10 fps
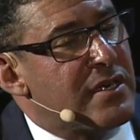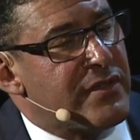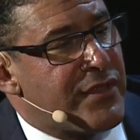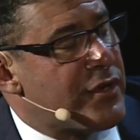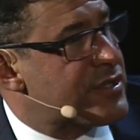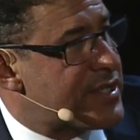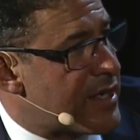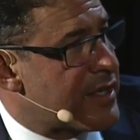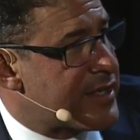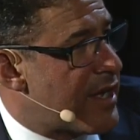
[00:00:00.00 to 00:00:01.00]
that they're
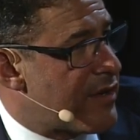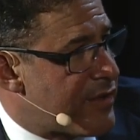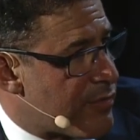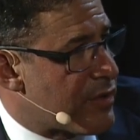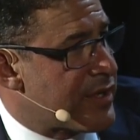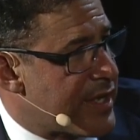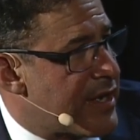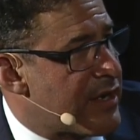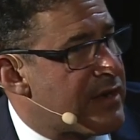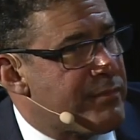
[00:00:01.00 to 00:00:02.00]
settling down and they're really
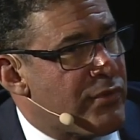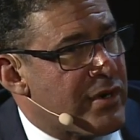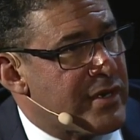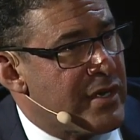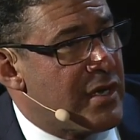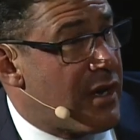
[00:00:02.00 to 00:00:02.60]
getting on board.